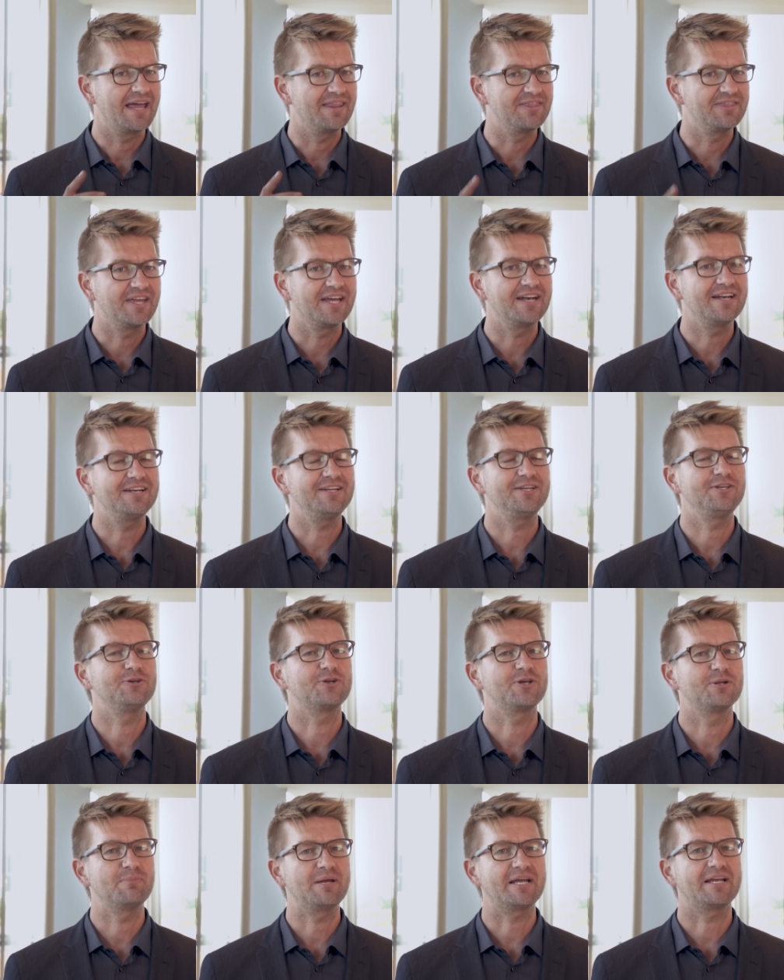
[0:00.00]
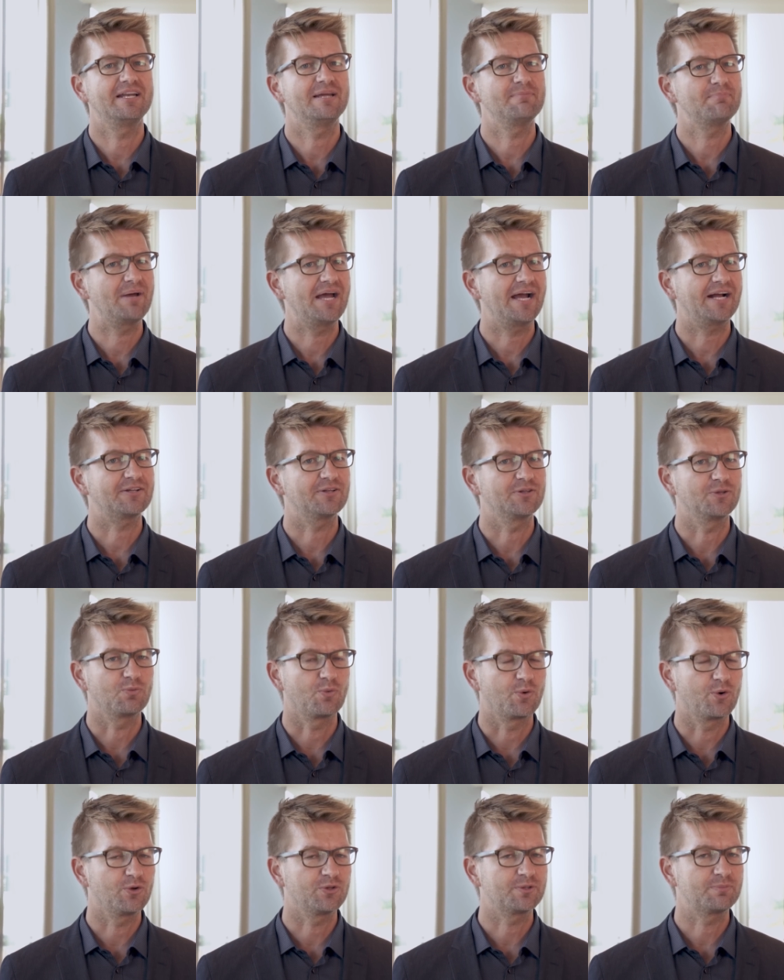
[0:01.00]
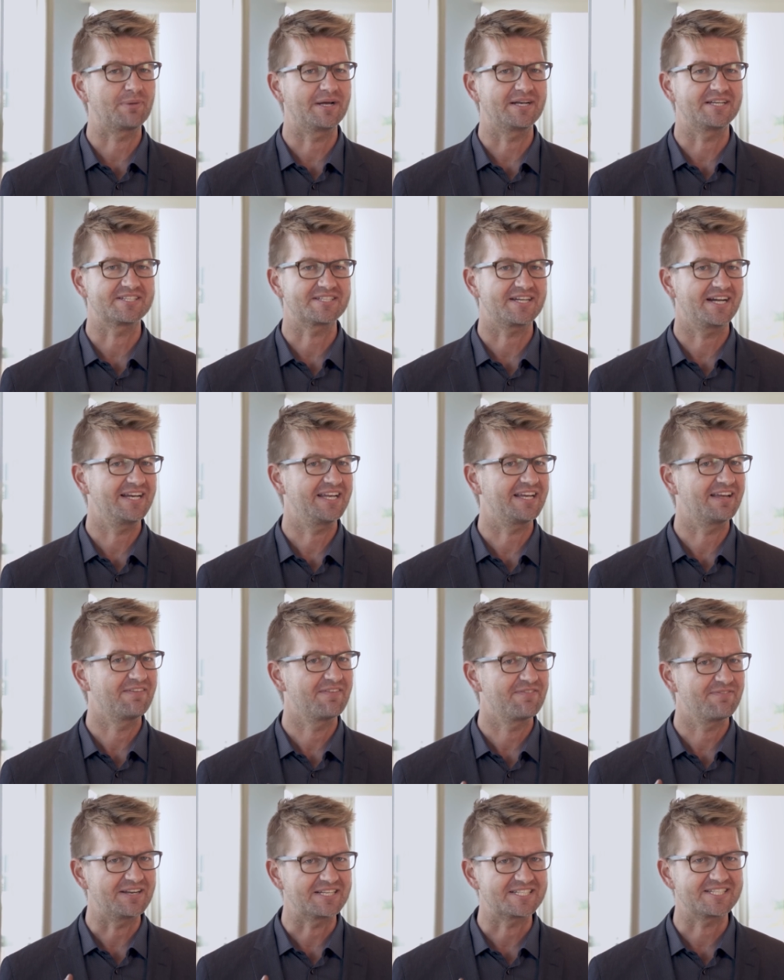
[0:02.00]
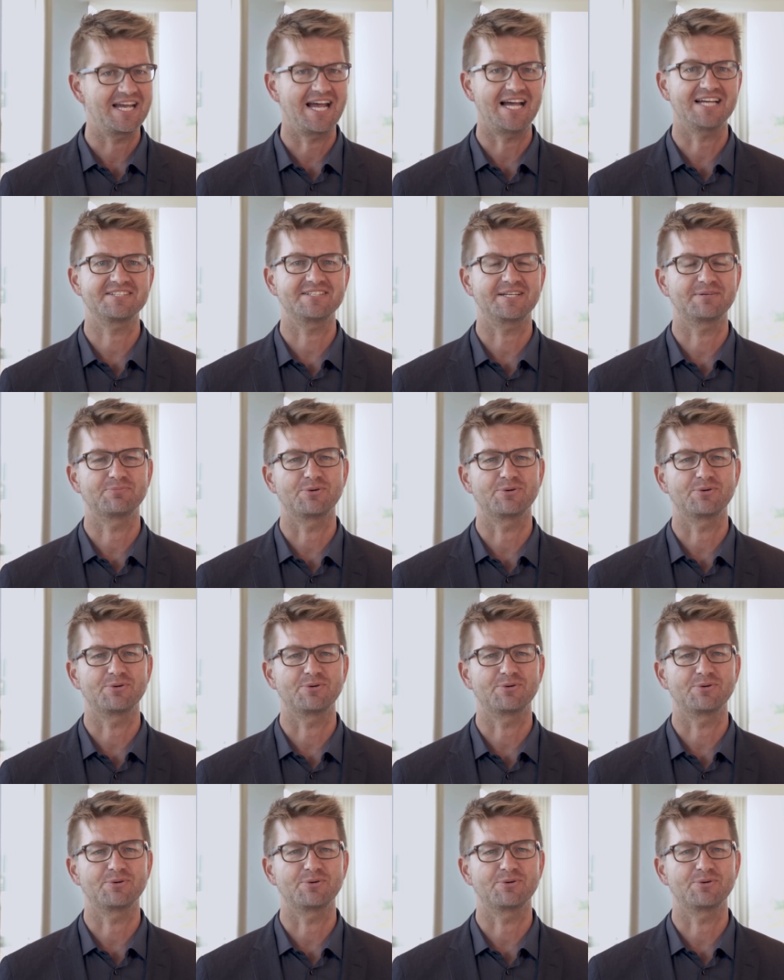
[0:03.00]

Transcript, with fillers: and then you can make an impact on the world by designing fantastic